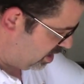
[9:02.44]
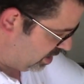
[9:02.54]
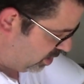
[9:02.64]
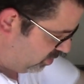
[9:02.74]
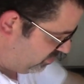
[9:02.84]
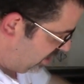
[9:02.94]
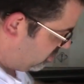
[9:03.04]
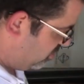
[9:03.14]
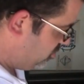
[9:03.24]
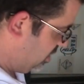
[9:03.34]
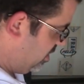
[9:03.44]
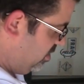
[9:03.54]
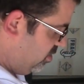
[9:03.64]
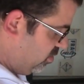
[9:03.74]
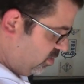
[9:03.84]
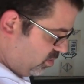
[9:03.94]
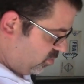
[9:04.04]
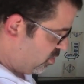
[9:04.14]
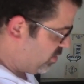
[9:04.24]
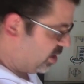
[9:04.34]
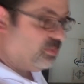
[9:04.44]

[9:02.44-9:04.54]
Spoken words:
Now that we've got those in, we're ready to